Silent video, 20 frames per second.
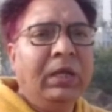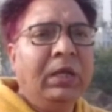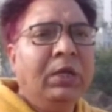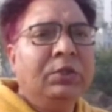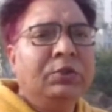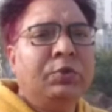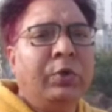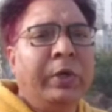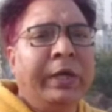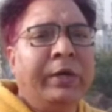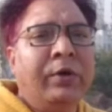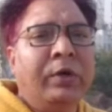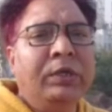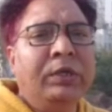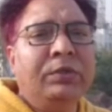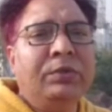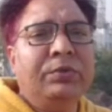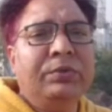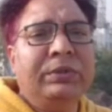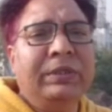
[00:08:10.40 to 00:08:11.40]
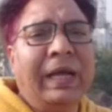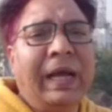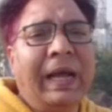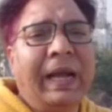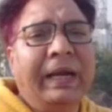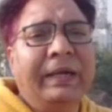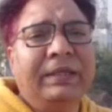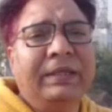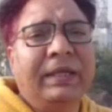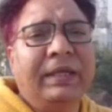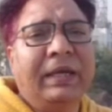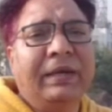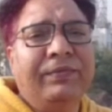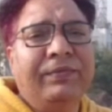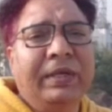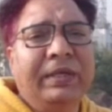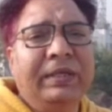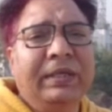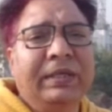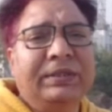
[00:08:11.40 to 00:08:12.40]
So according to that, there are
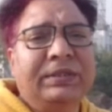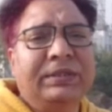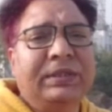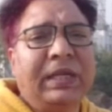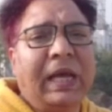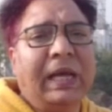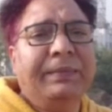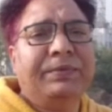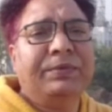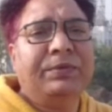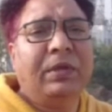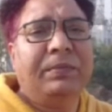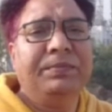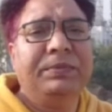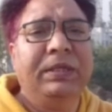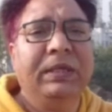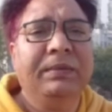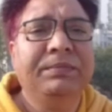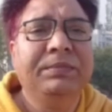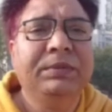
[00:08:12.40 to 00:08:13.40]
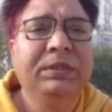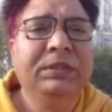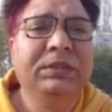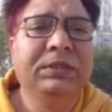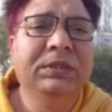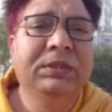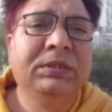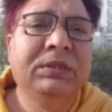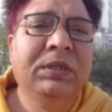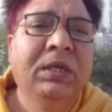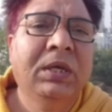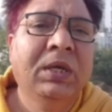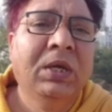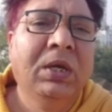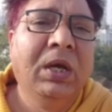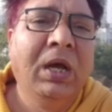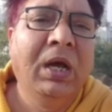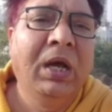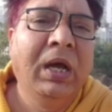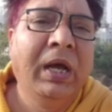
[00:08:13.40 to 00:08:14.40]
various types of them. This is,
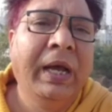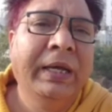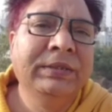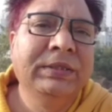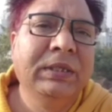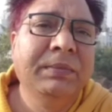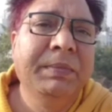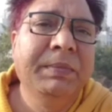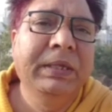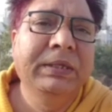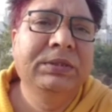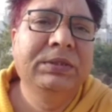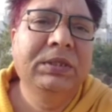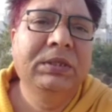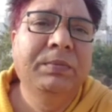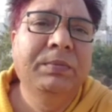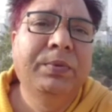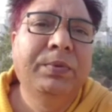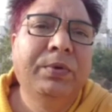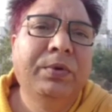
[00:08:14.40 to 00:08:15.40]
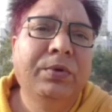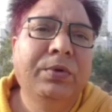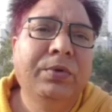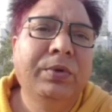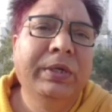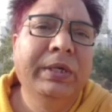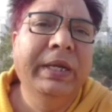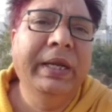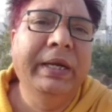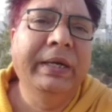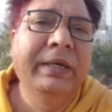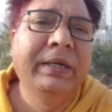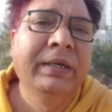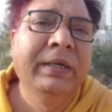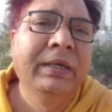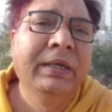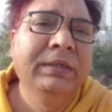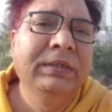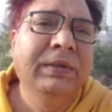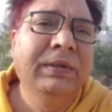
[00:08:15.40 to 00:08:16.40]
uh, as I mentioned, pororate.
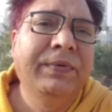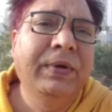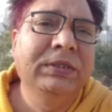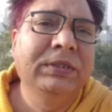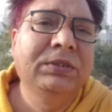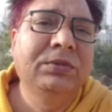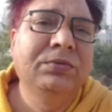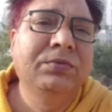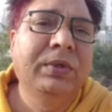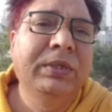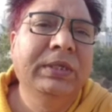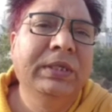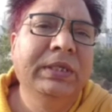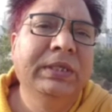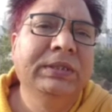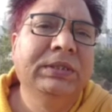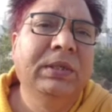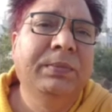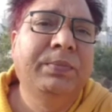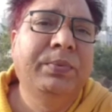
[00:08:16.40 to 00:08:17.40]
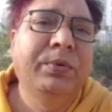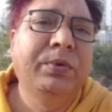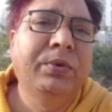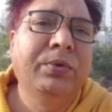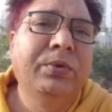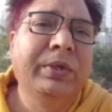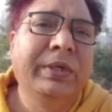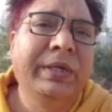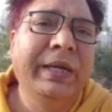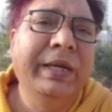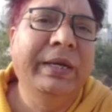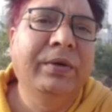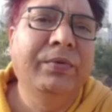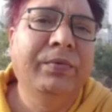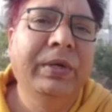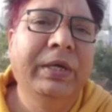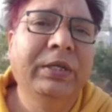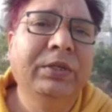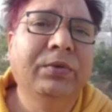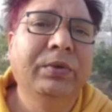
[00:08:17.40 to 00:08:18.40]
The first one is the pororate,
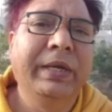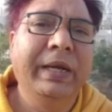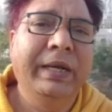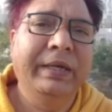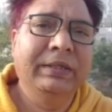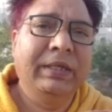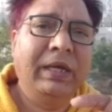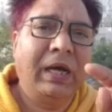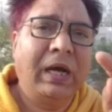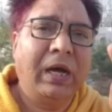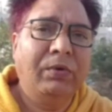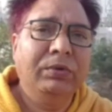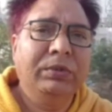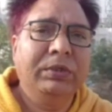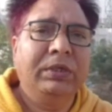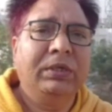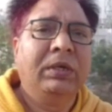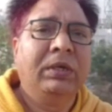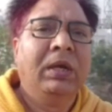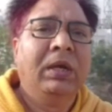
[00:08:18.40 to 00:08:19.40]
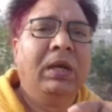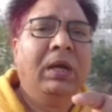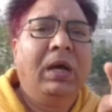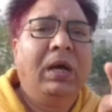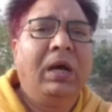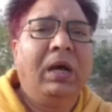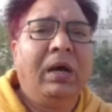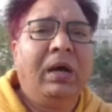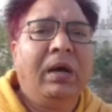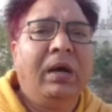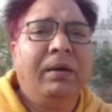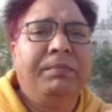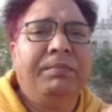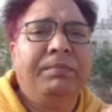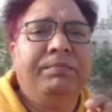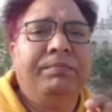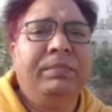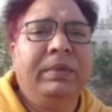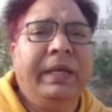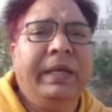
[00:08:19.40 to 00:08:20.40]
where you get the outer uh,
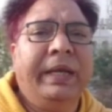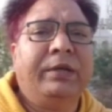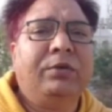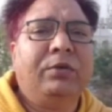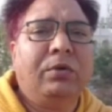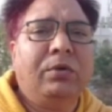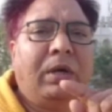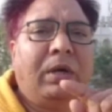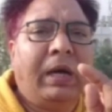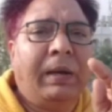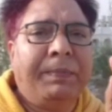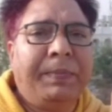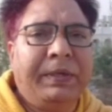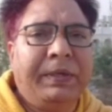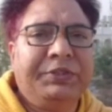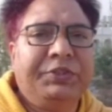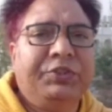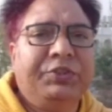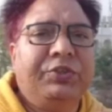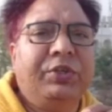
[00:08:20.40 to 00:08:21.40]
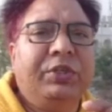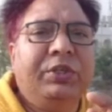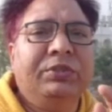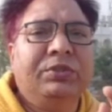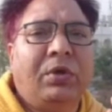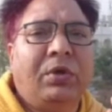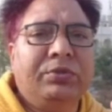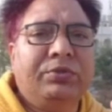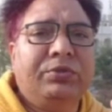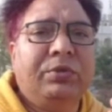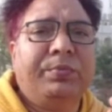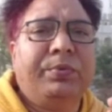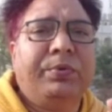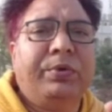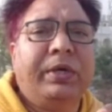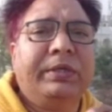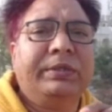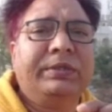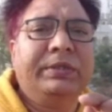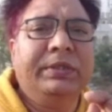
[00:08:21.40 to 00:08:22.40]
ecto aperture is also
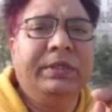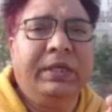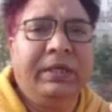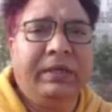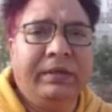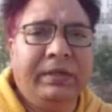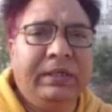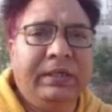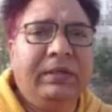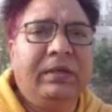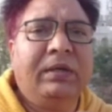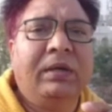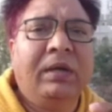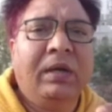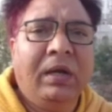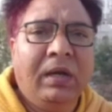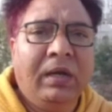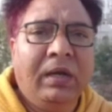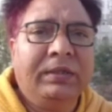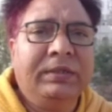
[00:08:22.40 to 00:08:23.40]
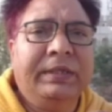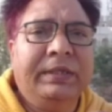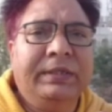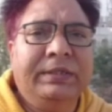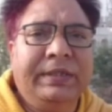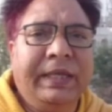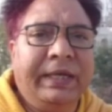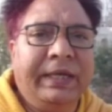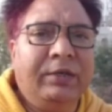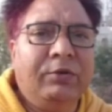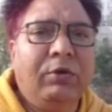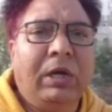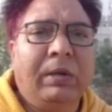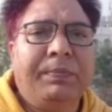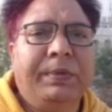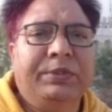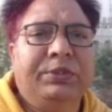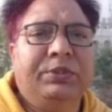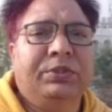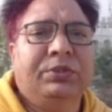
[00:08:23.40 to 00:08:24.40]
porous, inner that is endo
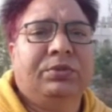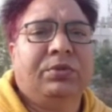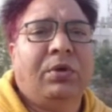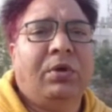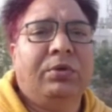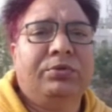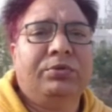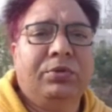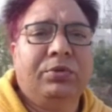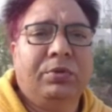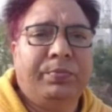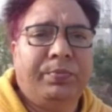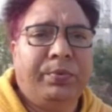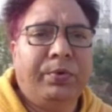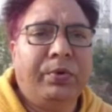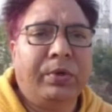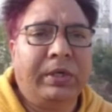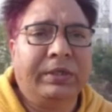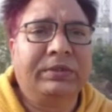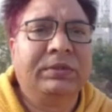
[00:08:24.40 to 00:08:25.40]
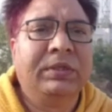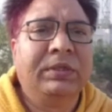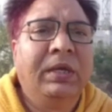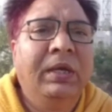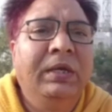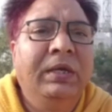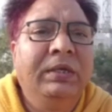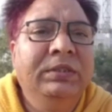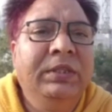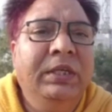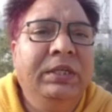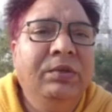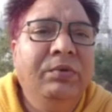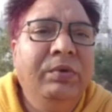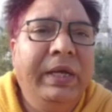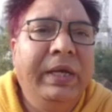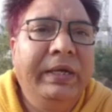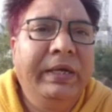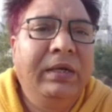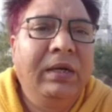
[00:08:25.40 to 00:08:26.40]
aperture is also porous. Then you
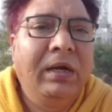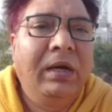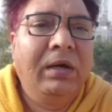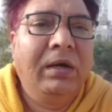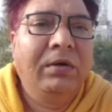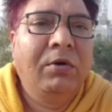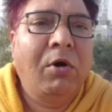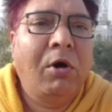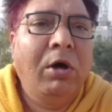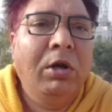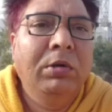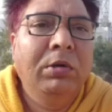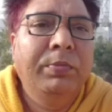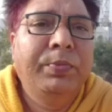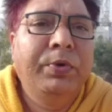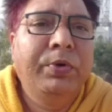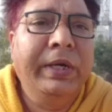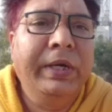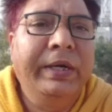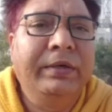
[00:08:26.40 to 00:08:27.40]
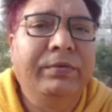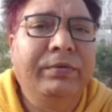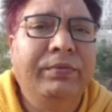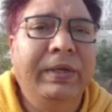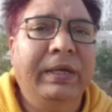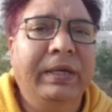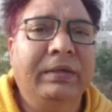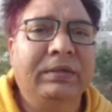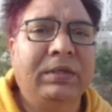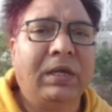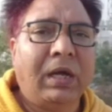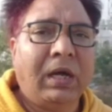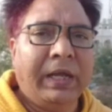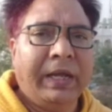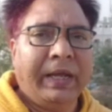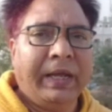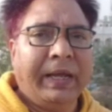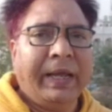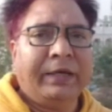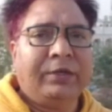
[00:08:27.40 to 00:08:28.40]
get a colporate where the
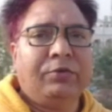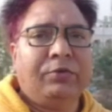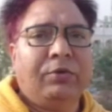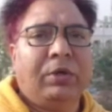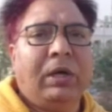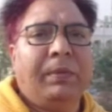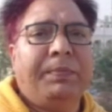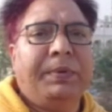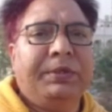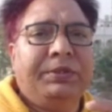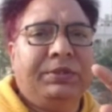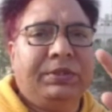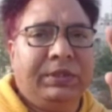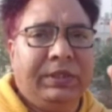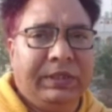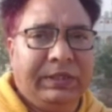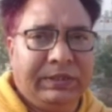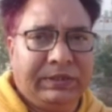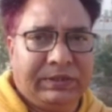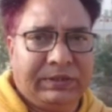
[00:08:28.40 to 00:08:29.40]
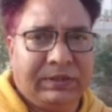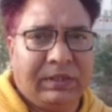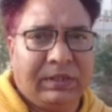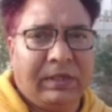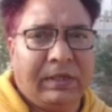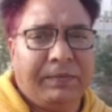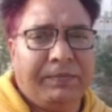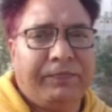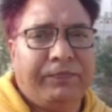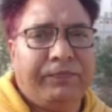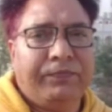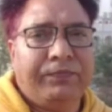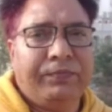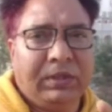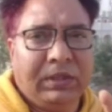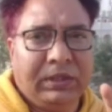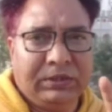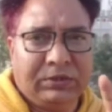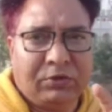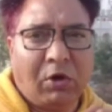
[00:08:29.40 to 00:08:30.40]
uh, aperture is uh,
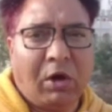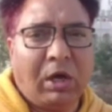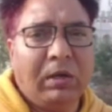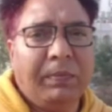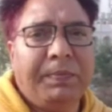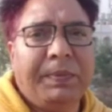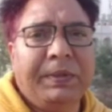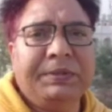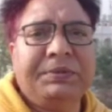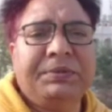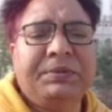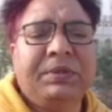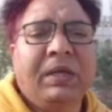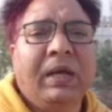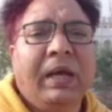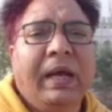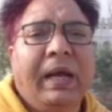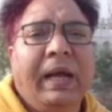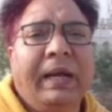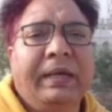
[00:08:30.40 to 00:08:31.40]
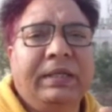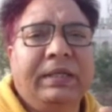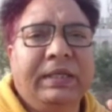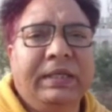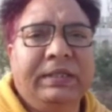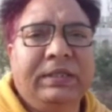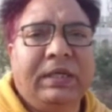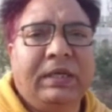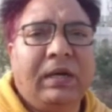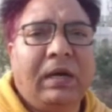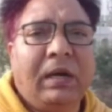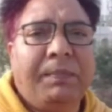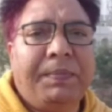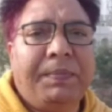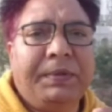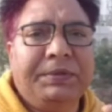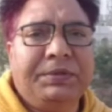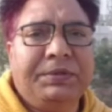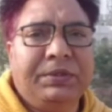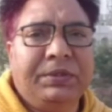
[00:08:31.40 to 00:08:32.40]
is colpus and the inner
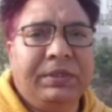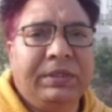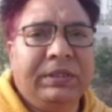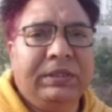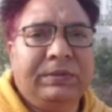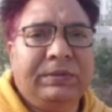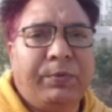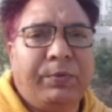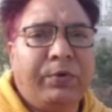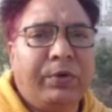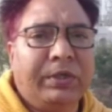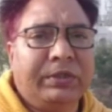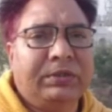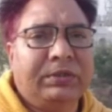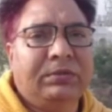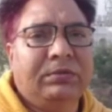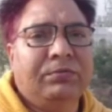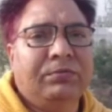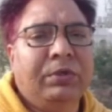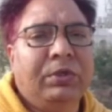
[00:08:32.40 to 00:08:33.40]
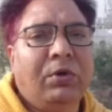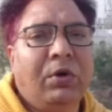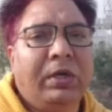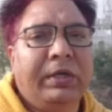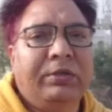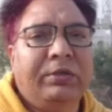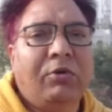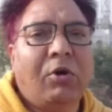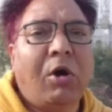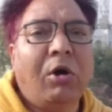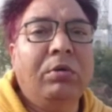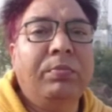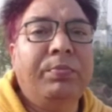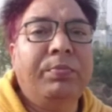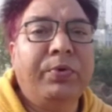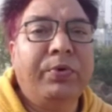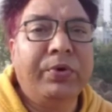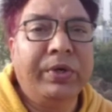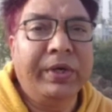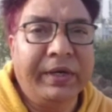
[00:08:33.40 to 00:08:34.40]
aperture is porous. We call it
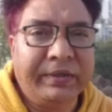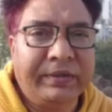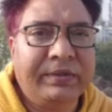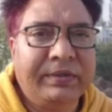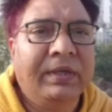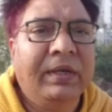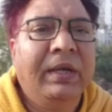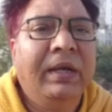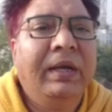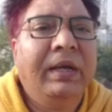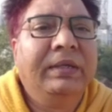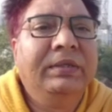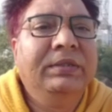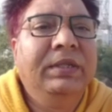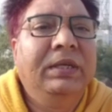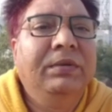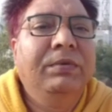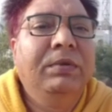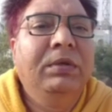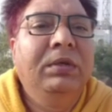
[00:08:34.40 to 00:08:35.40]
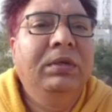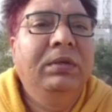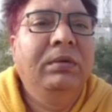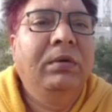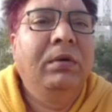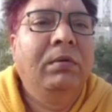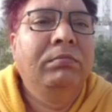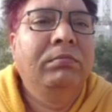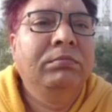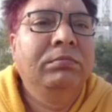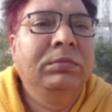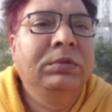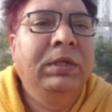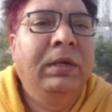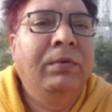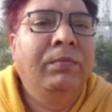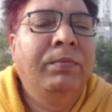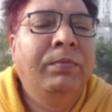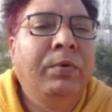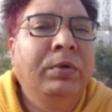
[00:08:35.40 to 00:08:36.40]
colporate. Then we, mm, the,
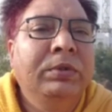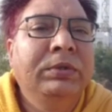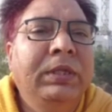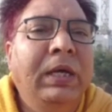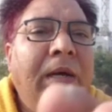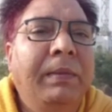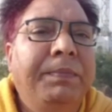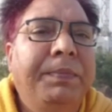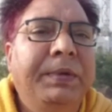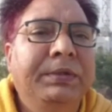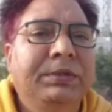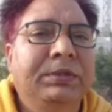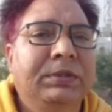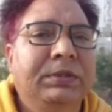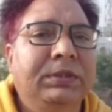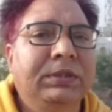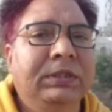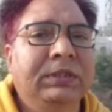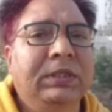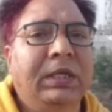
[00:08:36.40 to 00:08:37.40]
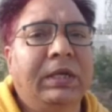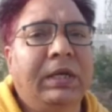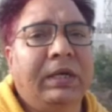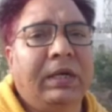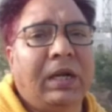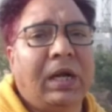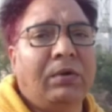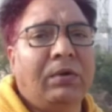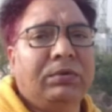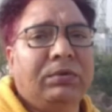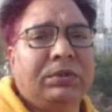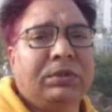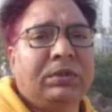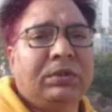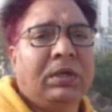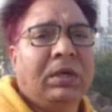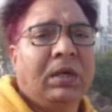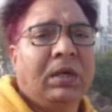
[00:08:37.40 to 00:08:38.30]
both the apertures, inner and outer,